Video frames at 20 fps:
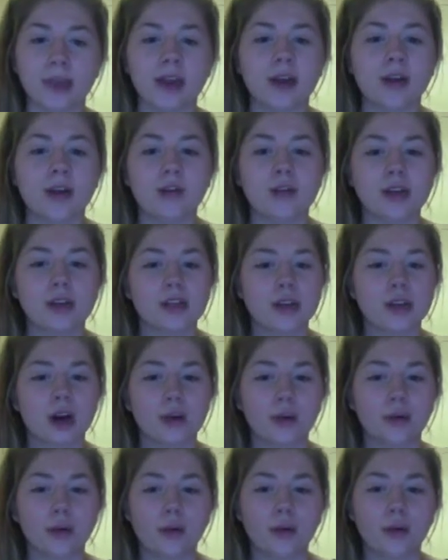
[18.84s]
For
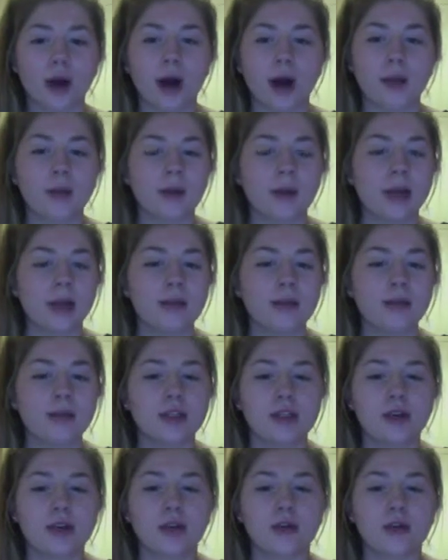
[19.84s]
example, our prelim did
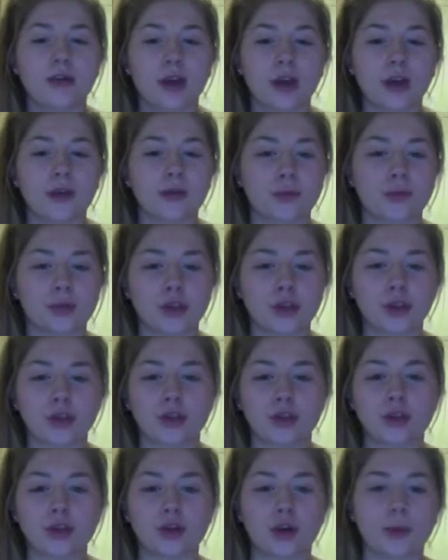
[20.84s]
not flow from shot
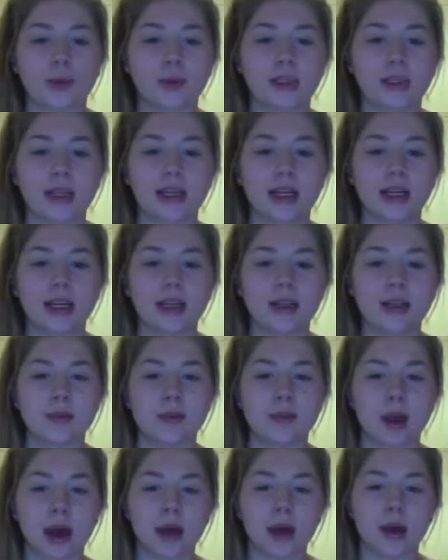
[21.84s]
to shot particularly
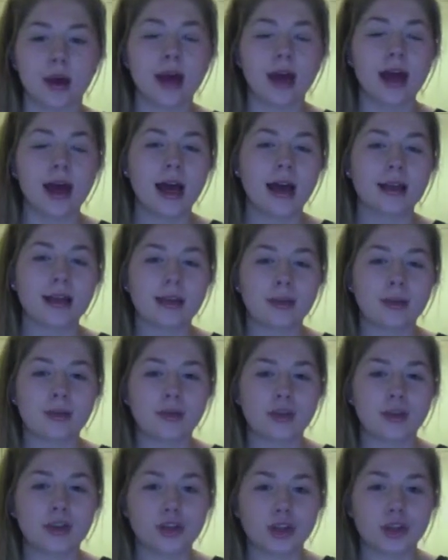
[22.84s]
well, as some
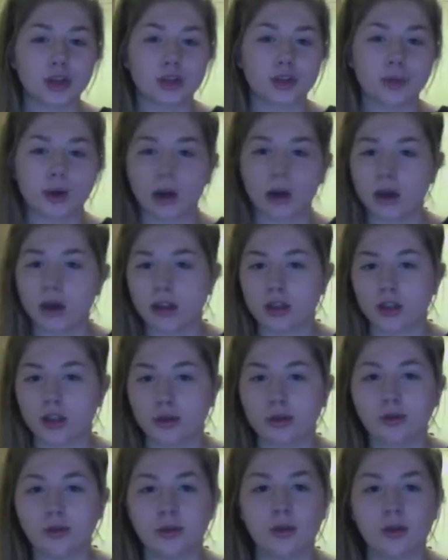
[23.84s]
of the shots were cut off
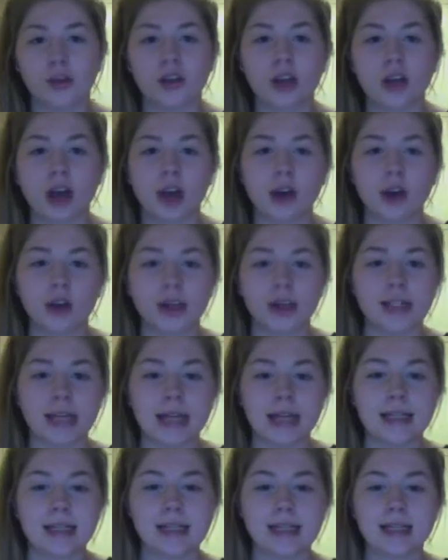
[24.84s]
before the dialogue had
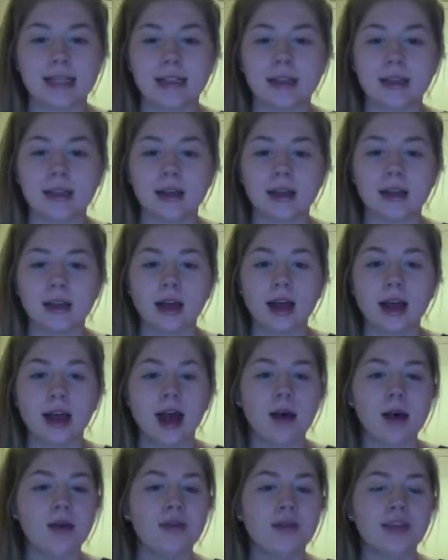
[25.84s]
ended.
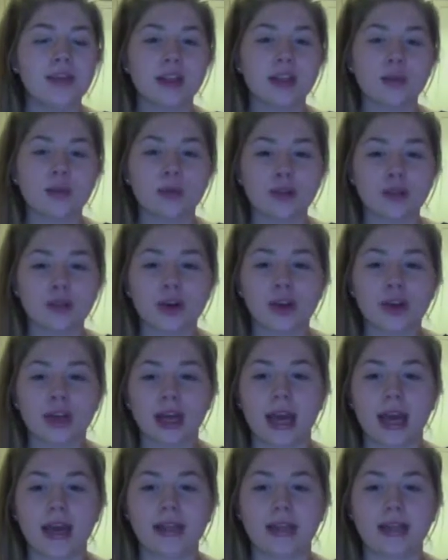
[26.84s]
However, this was not the
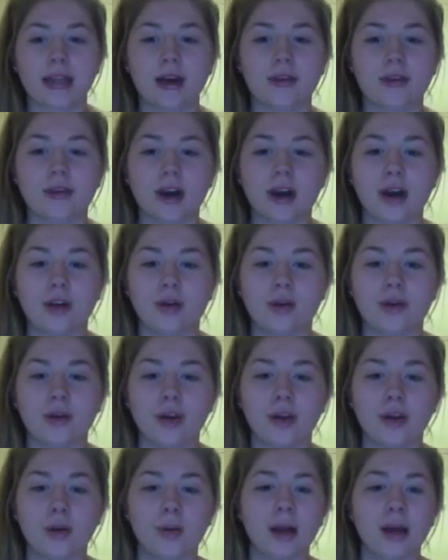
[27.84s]
case in our final
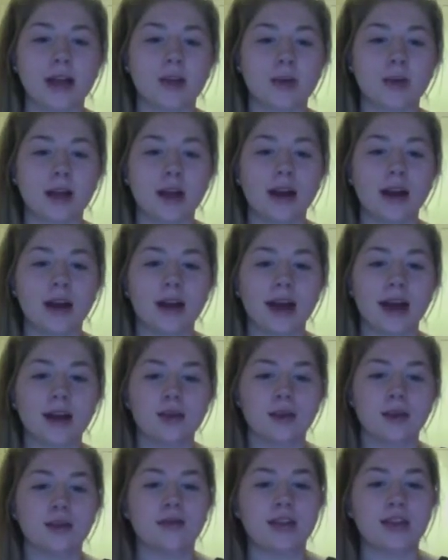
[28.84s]
film, as we learnt how
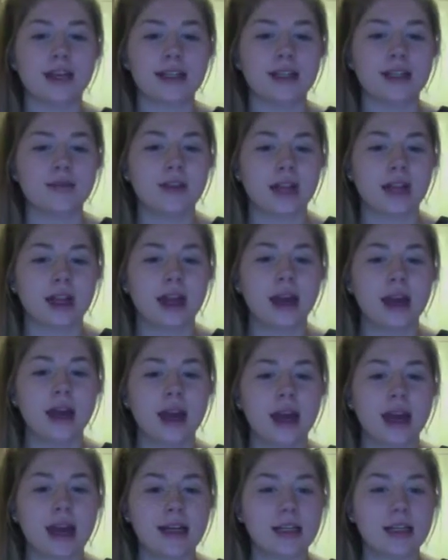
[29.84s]
to effectively
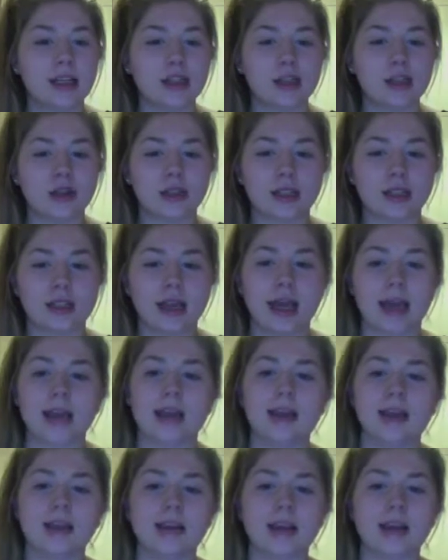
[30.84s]
edit shots
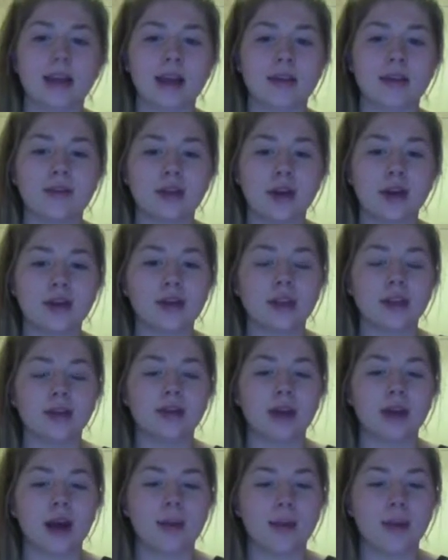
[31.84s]
together so that they flowed in the
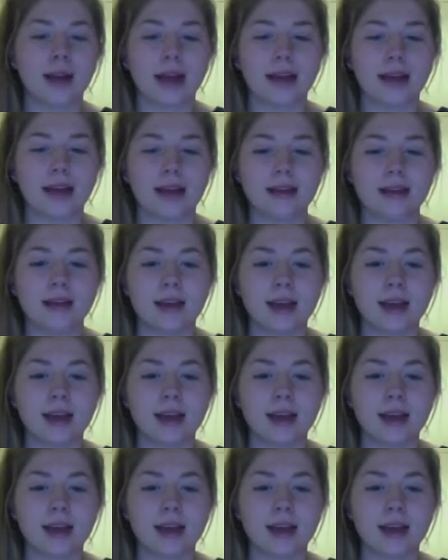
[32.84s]
right place.